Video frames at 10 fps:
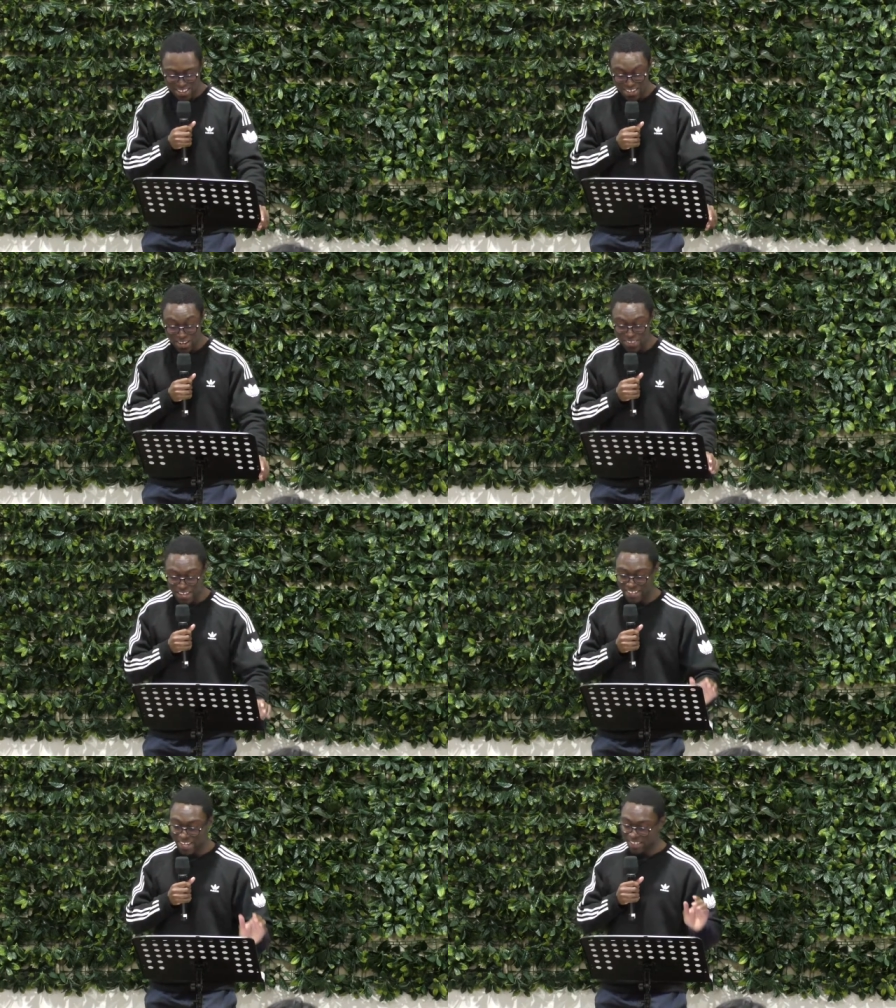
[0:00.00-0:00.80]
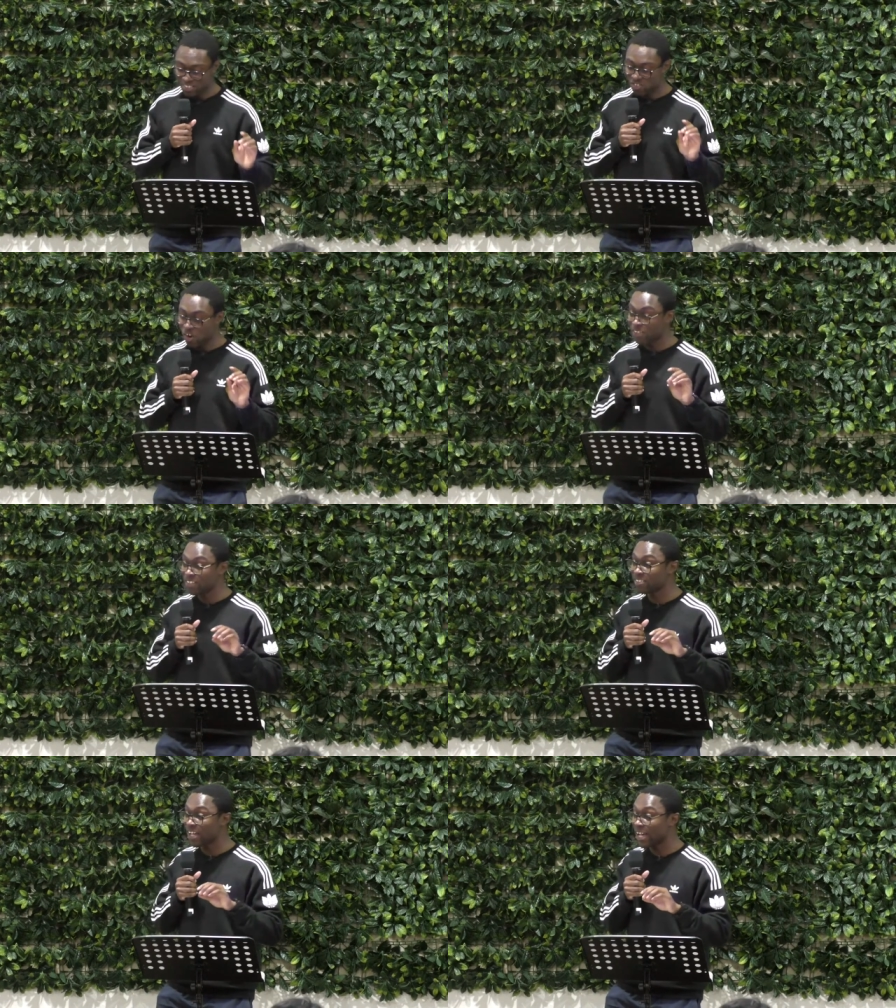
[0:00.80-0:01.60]
you know, that uh, strong
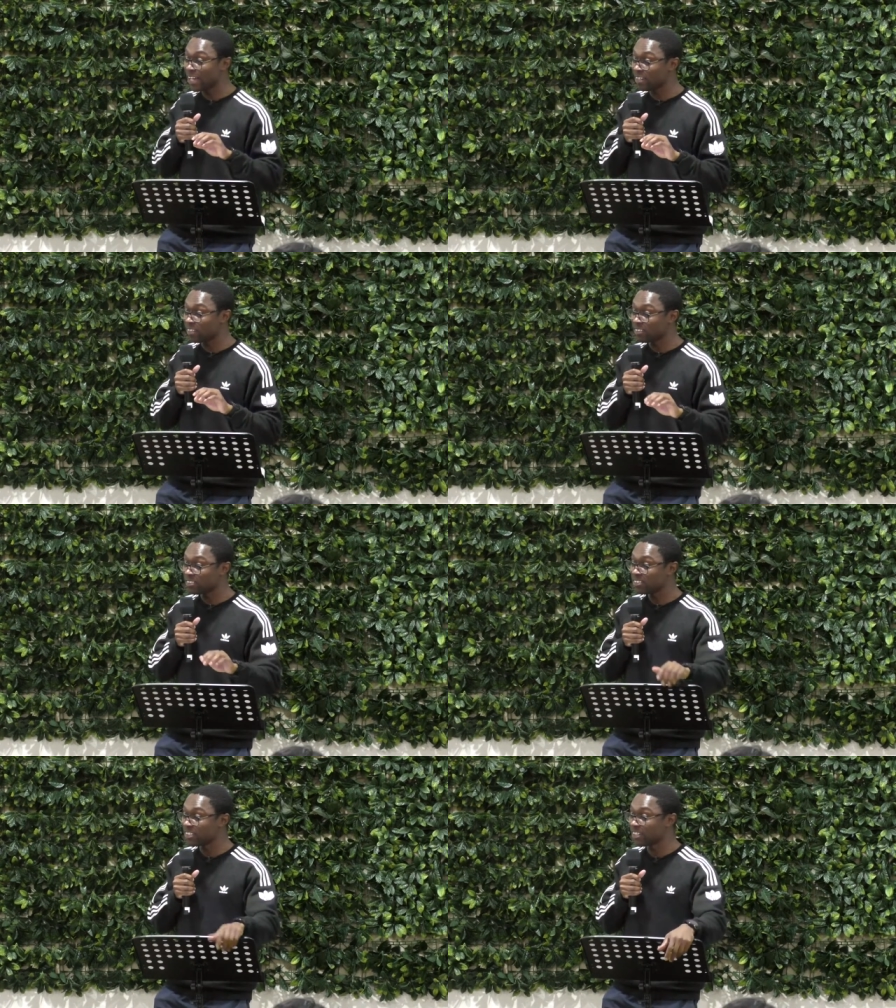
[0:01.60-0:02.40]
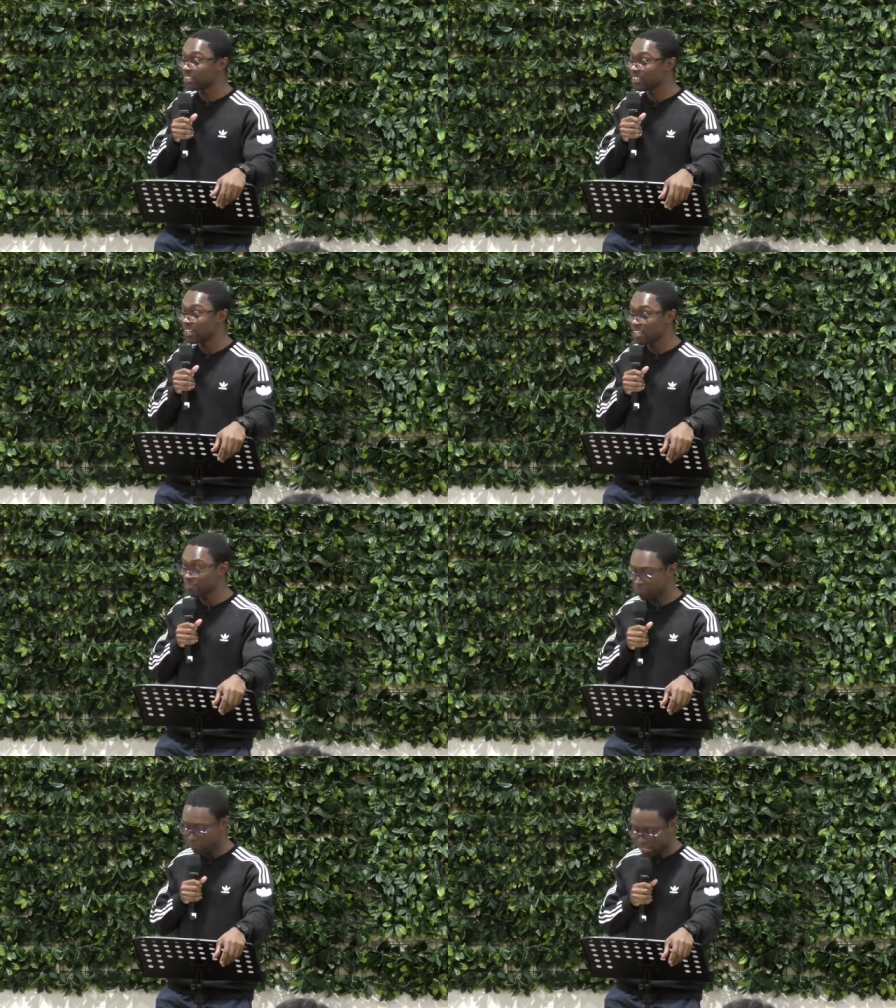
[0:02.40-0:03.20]
desire to uh,
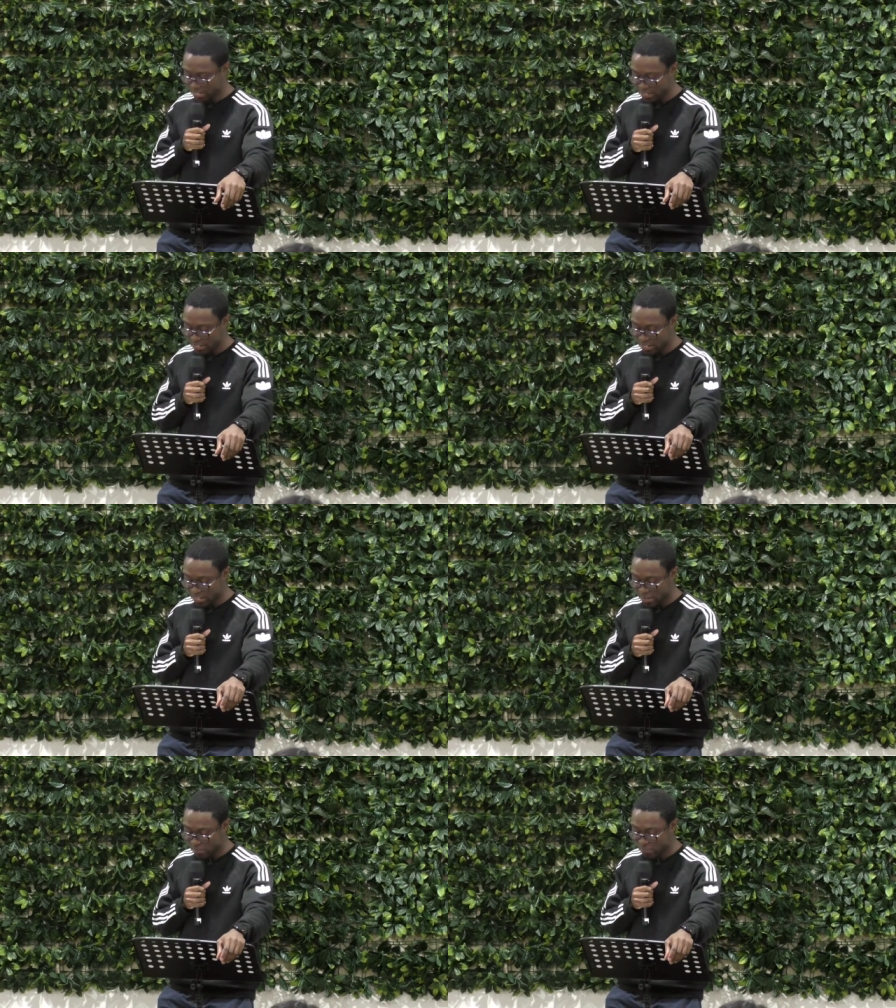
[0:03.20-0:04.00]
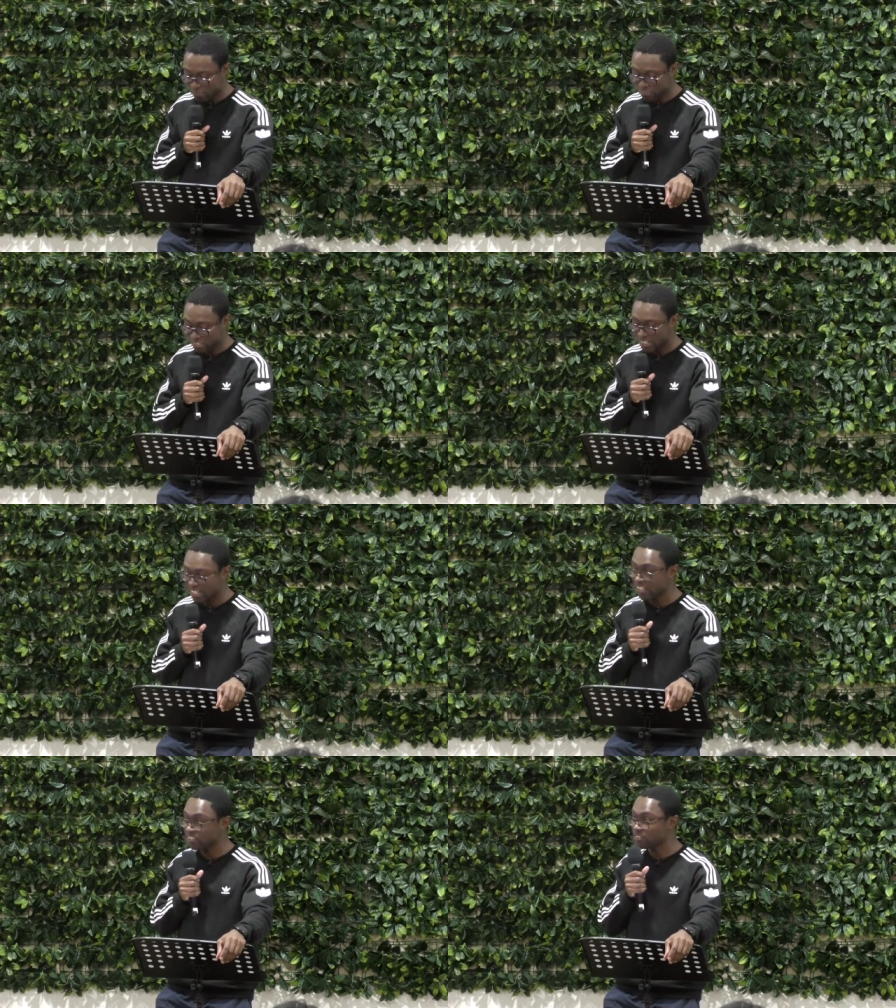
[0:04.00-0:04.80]
fit in uh, with the
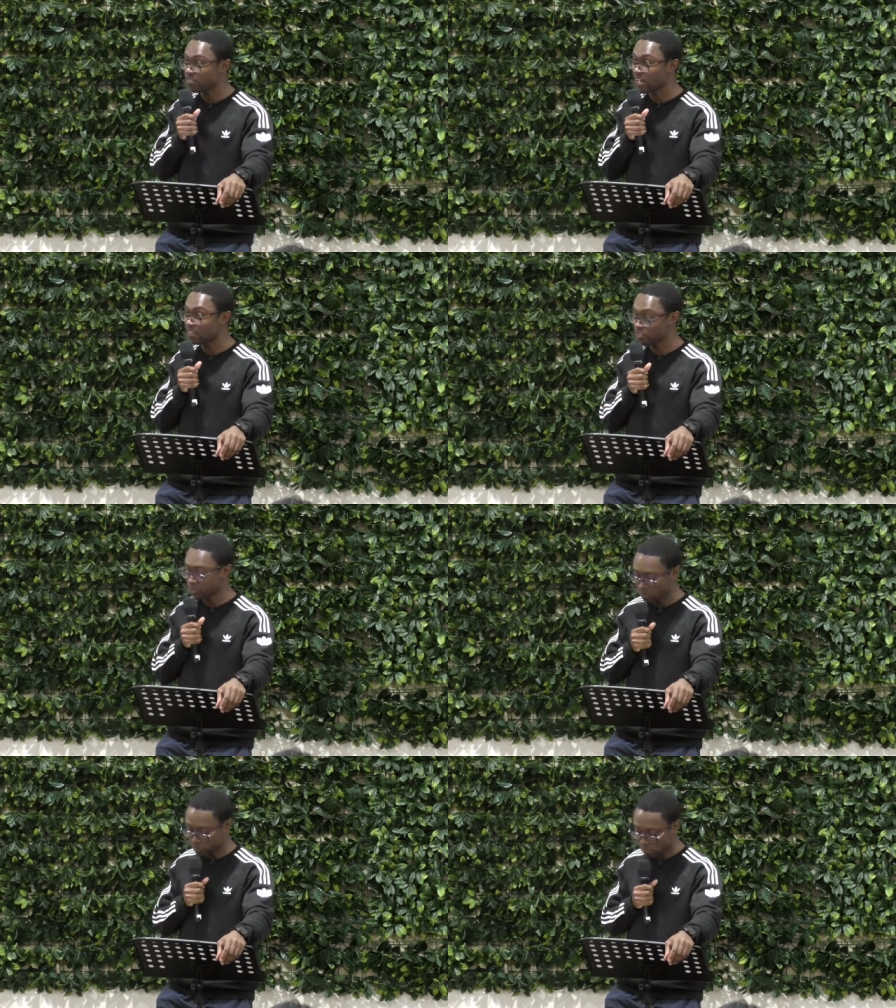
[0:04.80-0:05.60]
kids around you as